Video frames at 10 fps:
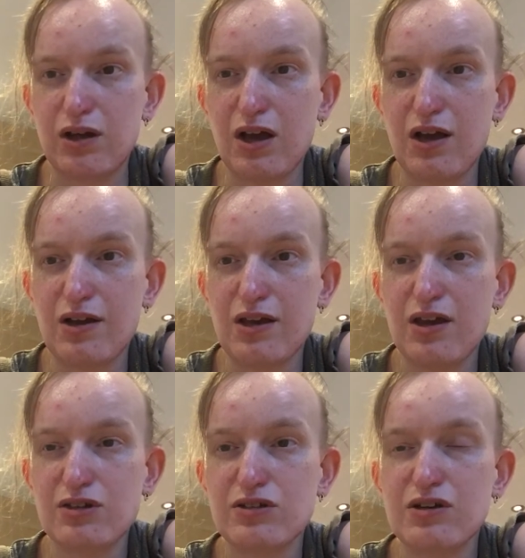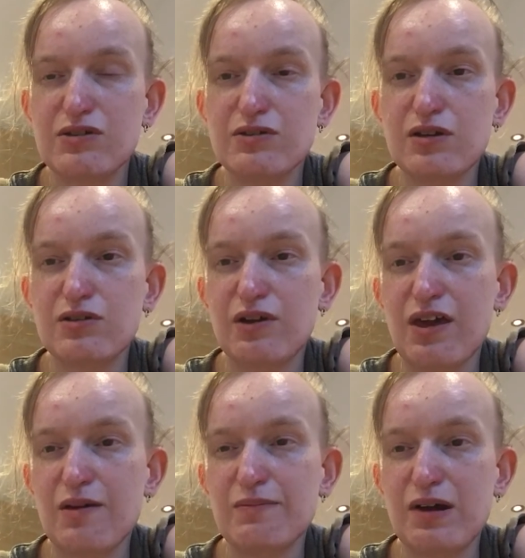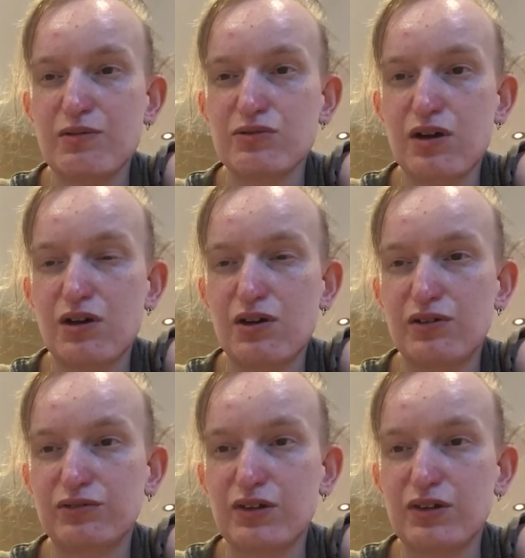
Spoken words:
And it shows a great amount of